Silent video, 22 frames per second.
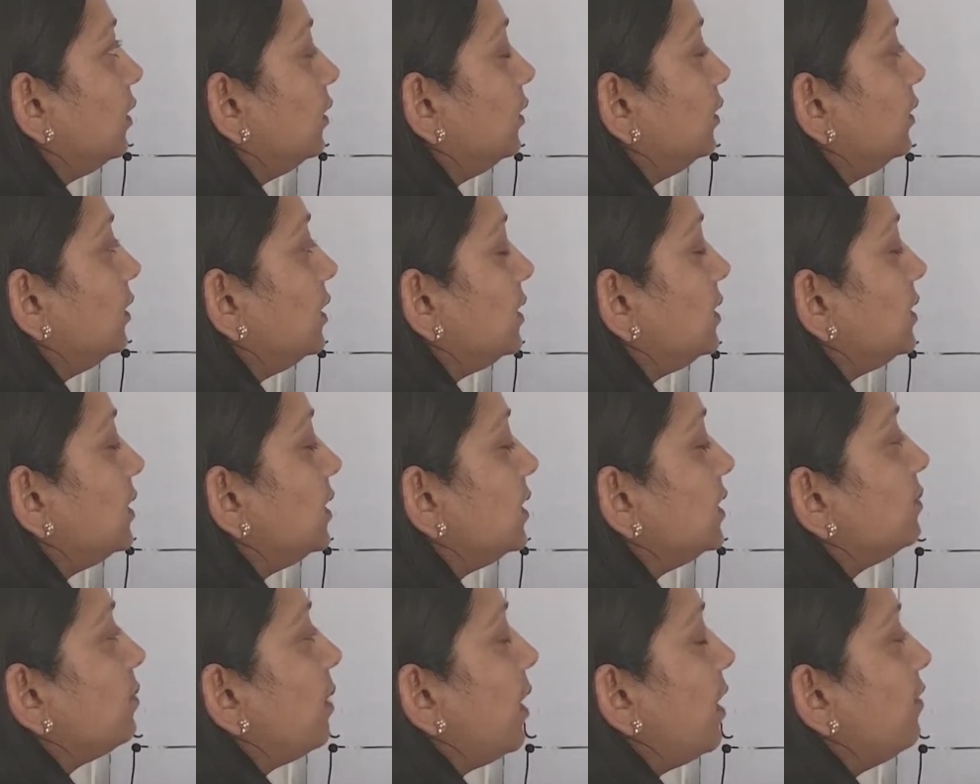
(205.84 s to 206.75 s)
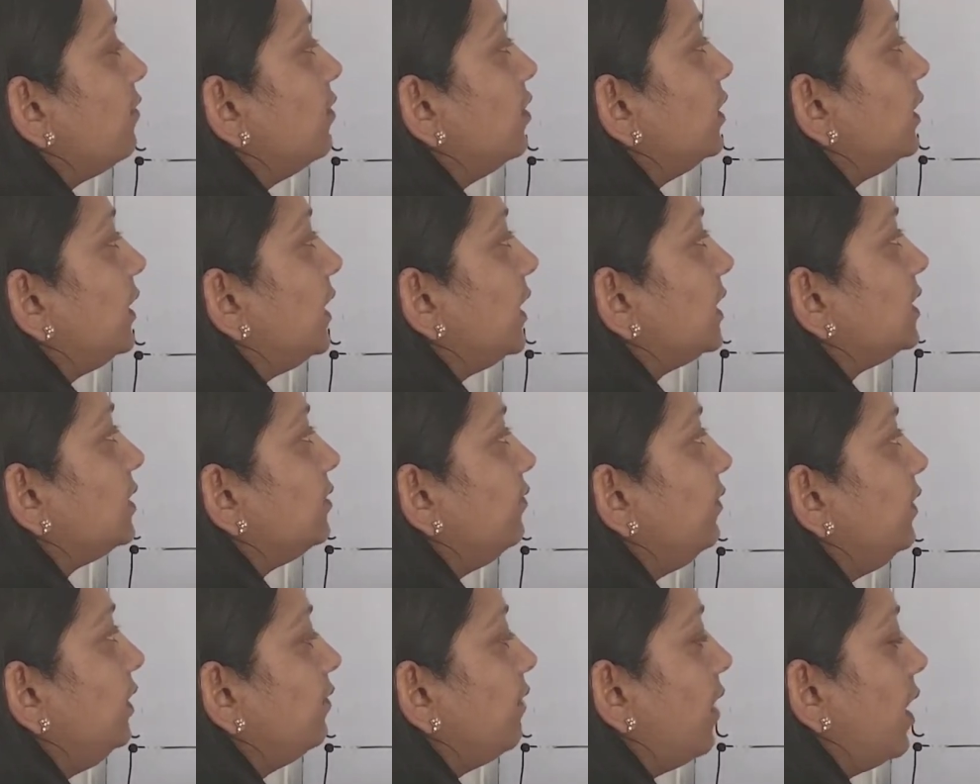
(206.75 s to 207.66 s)
this is my vertex
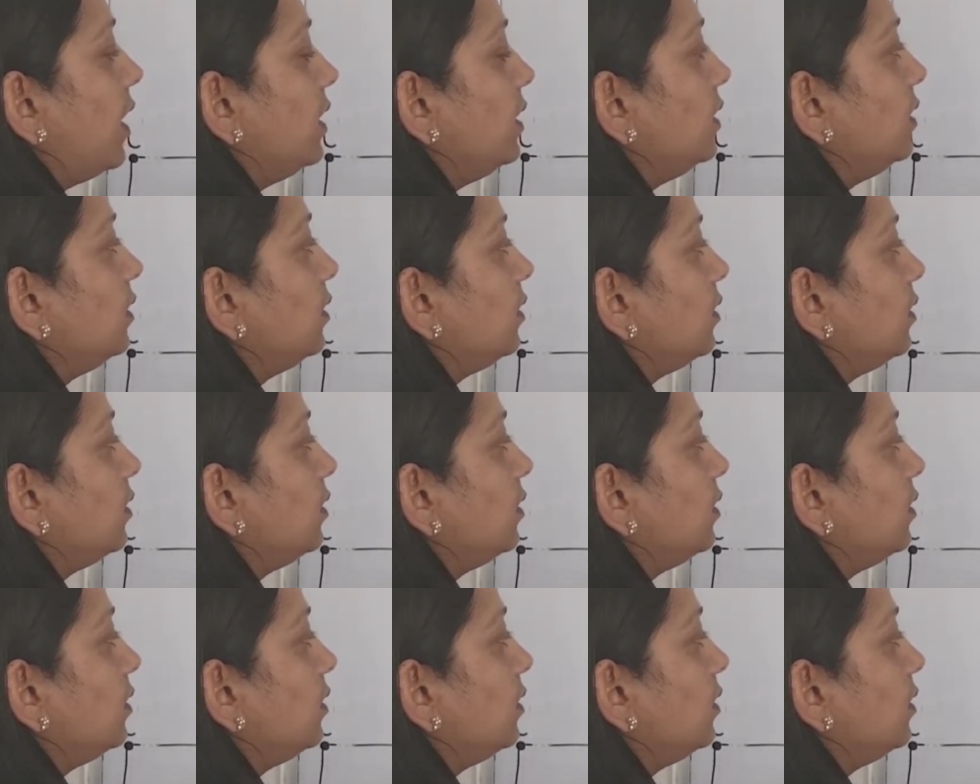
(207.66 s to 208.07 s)
V1.